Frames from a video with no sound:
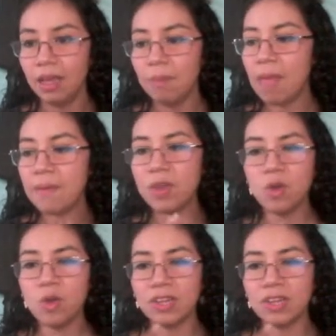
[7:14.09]
Maybe
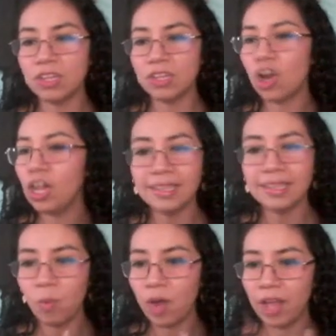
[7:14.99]
you're scolding
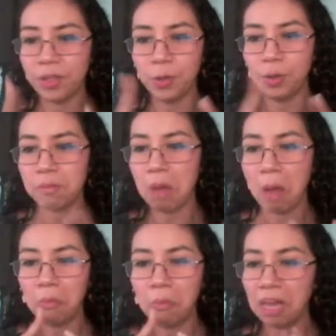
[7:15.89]
someone, your
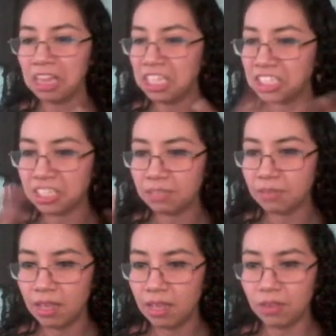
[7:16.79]
mom, you're a teacher,
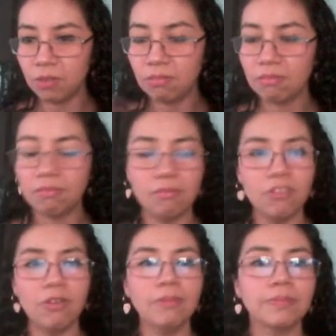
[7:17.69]
and you know.